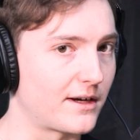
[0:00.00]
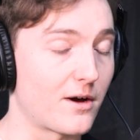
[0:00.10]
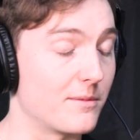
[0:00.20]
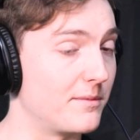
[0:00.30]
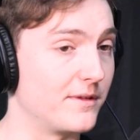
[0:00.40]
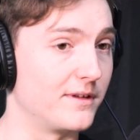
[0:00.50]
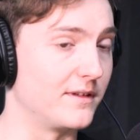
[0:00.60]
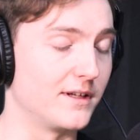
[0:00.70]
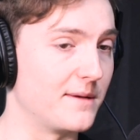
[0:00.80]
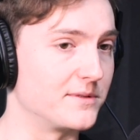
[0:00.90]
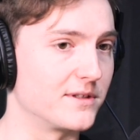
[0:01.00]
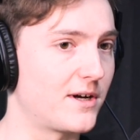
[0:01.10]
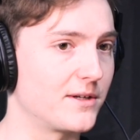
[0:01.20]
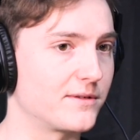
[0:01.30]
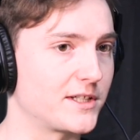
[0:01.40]
can't remember the names of the
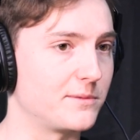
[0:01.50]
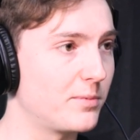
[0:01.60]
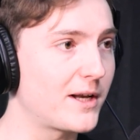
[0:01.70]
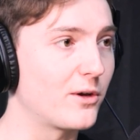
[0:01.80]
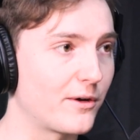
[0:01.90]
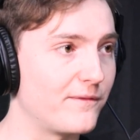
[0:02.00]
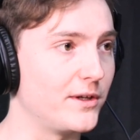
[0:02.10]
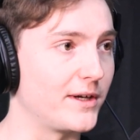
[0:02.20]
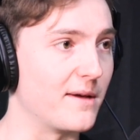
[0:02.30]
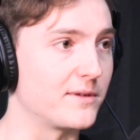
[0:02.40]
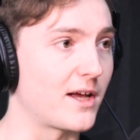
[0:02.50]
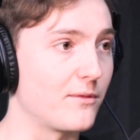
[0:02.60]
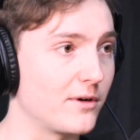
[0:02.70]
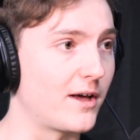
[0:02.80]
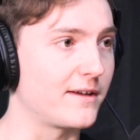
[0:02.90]
titles actually, but we played a lot of video games and I
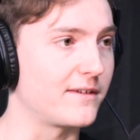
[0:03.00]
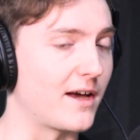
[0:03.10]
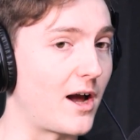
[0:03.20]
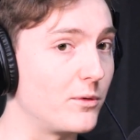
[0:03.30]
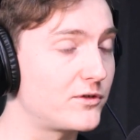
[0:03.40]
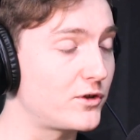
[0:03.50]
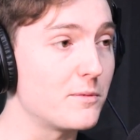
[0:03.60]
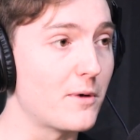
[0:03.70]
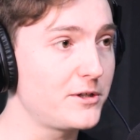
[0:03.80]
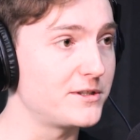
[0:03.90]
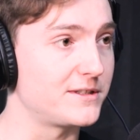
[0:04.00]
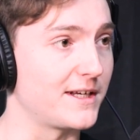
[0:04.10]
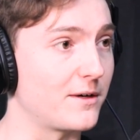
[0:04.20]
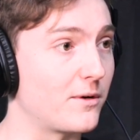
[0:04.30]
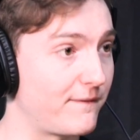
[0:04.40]
really liked it. I was super motion
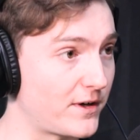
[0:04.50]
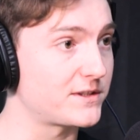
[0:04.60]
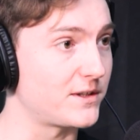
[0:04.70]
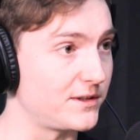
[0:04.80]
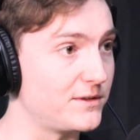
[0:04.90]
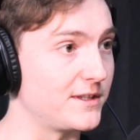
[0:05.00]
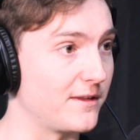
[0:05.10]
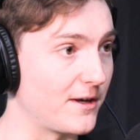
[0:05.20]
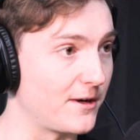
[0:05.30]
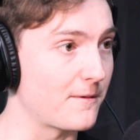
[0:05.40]
sick when I first started using it though.